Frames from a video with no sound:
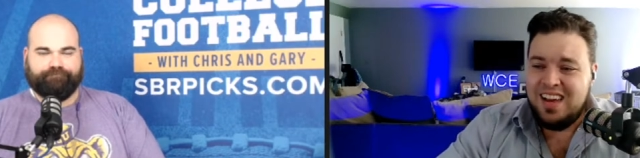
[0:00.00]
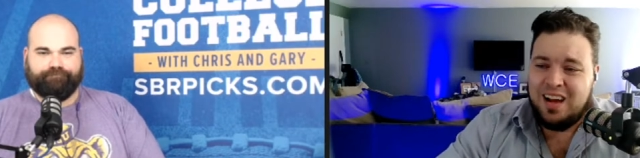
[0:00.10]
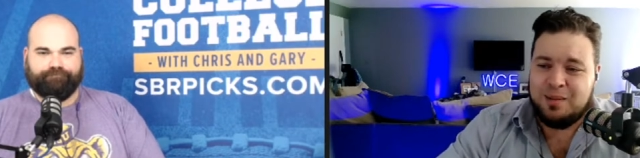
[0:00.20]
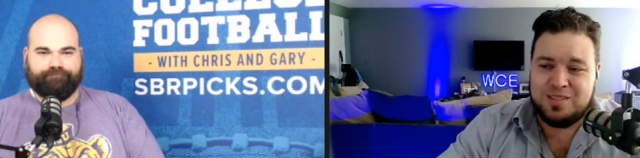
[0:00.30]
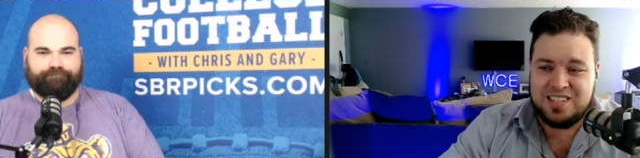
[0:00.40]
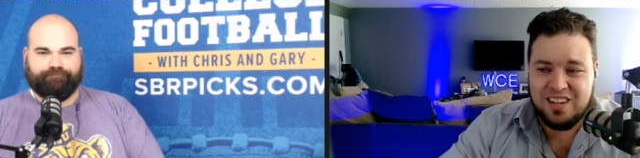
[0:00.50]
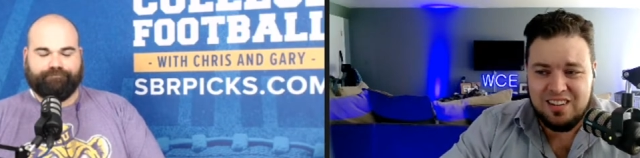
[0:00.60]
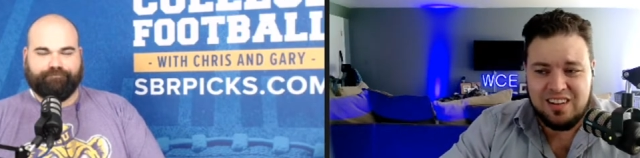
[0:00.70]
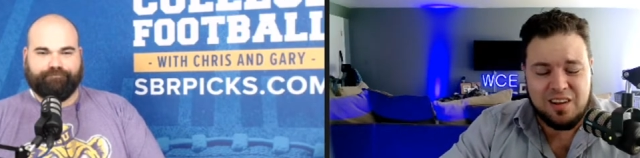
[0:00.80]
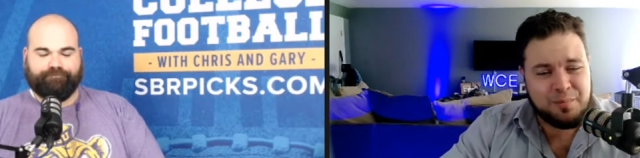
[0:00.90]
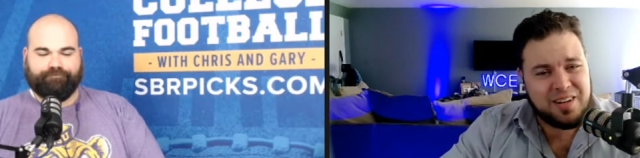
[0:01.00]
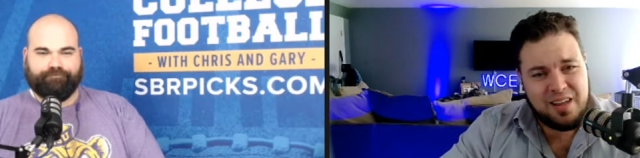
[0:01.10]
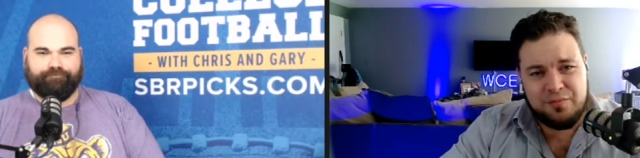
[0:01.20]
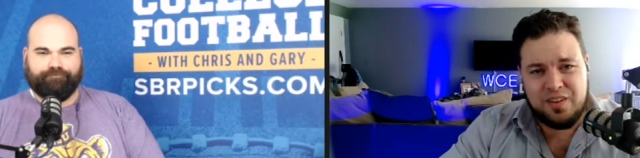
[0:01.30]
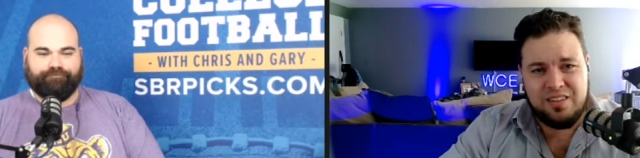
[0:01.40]
Speaker 1: I'm still a little bit
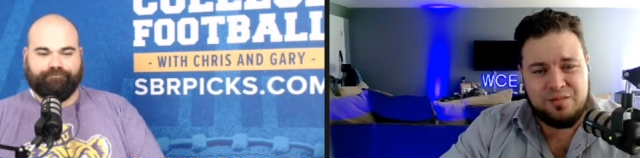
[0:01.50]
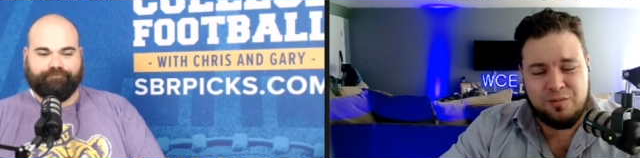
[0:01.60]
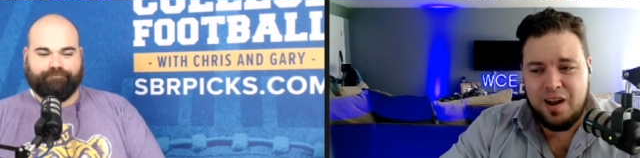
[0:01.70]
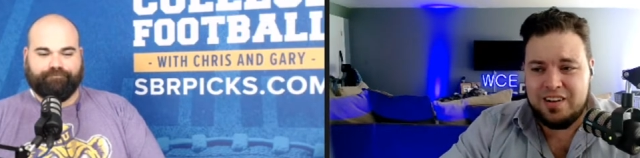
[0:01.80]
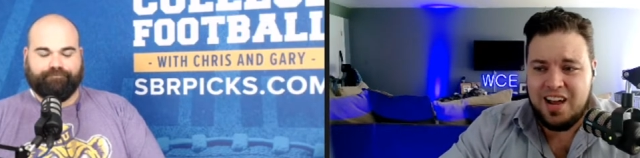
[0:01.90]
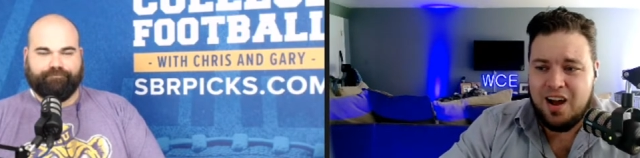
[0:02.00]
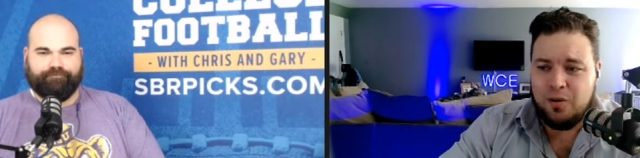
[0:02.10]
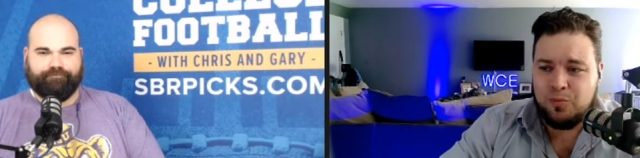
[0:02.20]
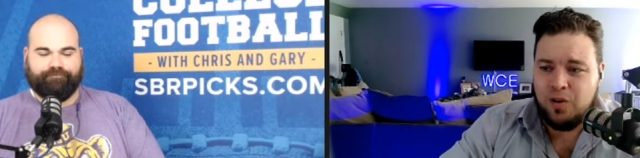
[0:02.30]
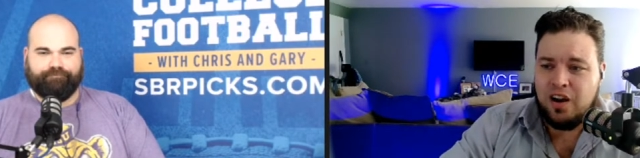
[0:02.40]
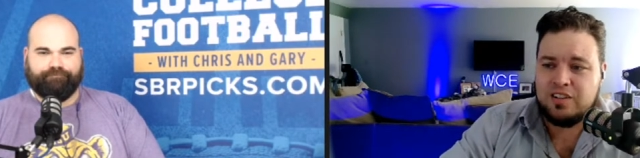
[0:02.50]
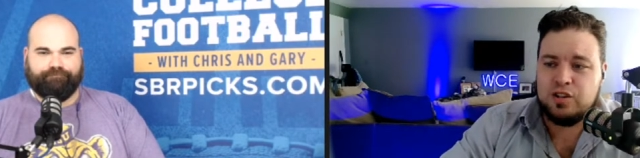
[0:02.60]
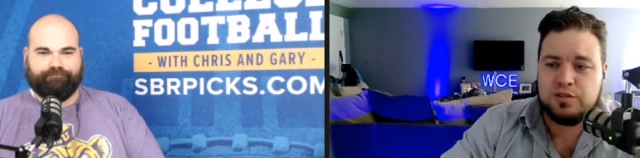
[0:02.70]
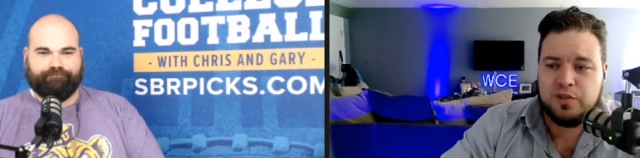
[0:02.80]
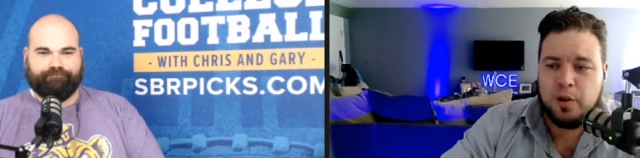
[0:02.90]
iffy right now. Uh,
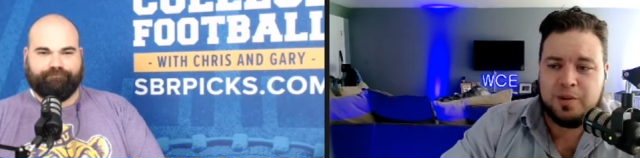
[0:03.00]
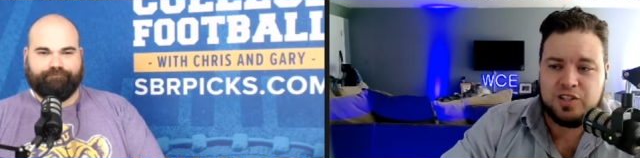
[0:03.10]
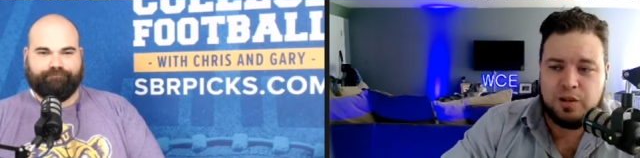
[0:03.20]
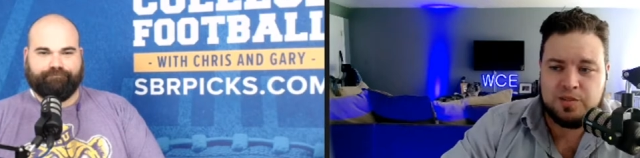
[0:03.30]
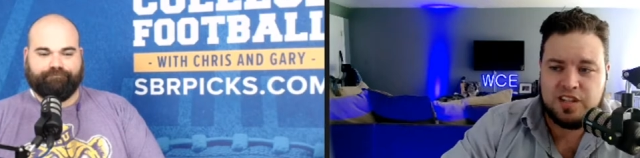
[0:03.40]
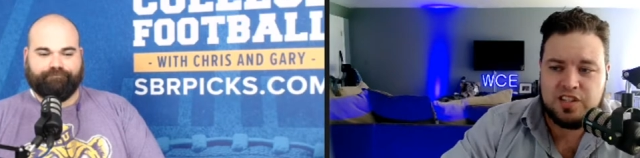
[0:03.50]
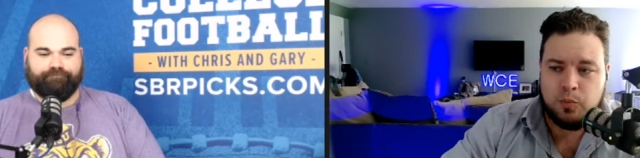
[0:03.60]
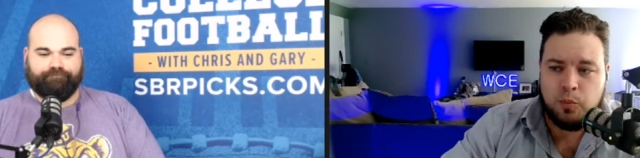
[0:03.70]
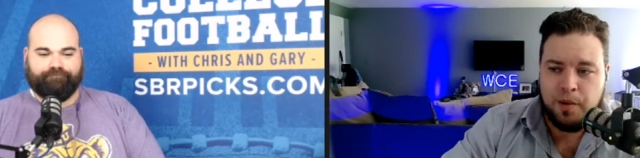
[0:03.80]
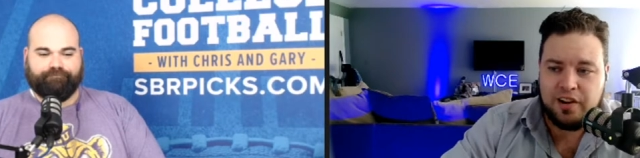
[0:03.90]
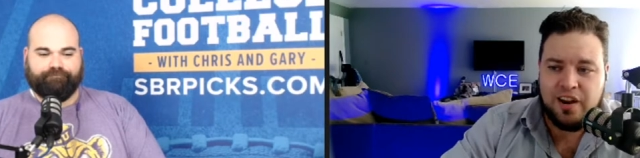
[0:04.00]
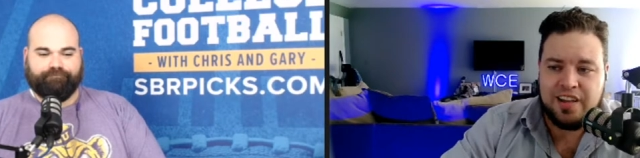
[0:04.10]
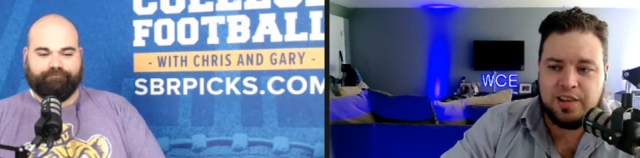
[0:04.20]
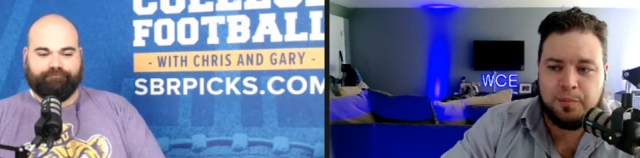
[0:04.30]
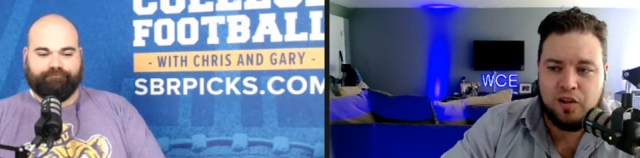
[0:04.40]
Joseph Gomez jumps in and said, "Will Baker
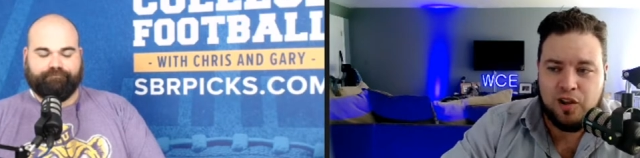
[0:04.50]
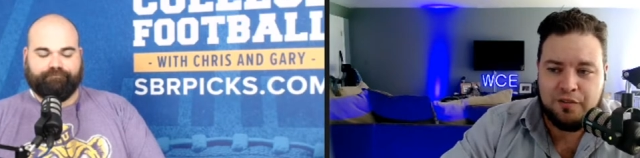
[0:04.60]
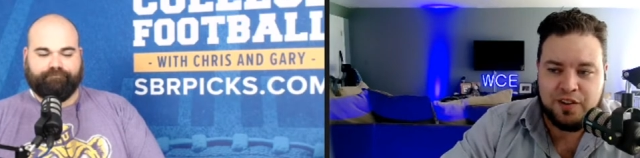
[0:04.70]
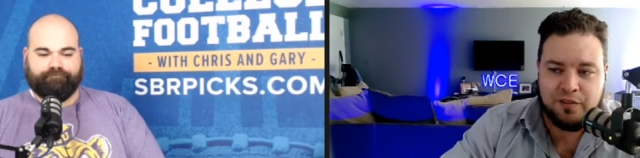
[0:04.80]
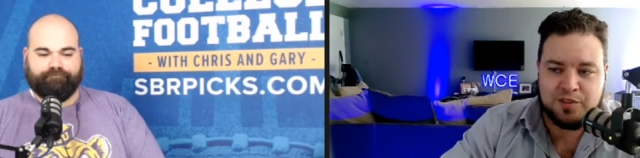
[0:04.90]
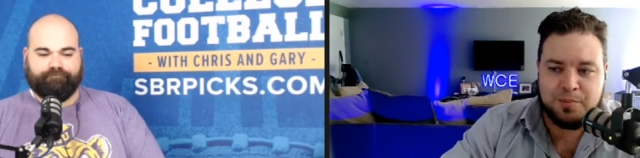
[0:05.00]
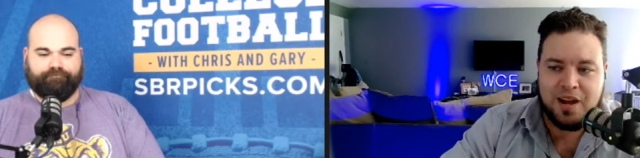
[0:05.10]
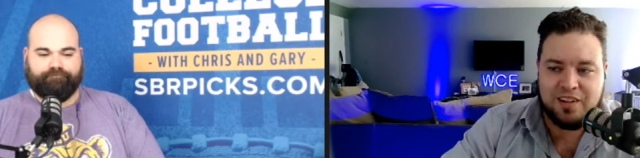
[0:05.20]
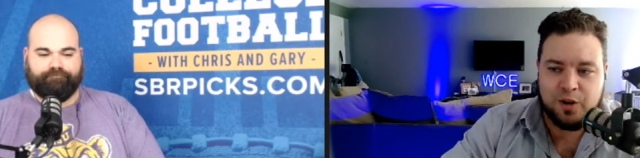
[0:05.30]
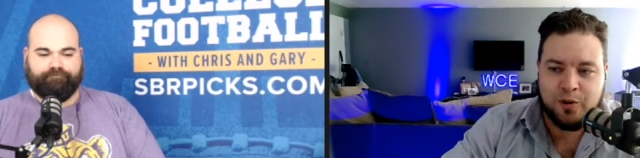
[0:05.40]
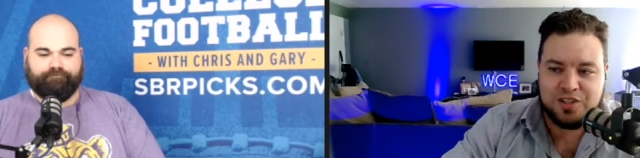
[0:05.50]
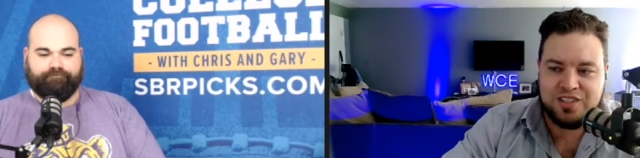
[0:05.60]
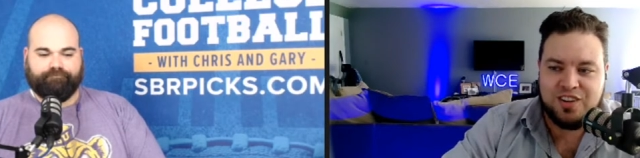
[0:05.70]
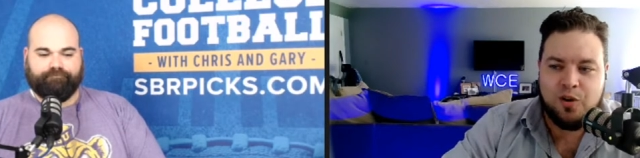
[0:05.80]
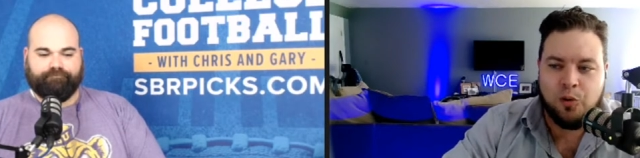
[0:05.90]
hand the ball off enough?" Is my only question, or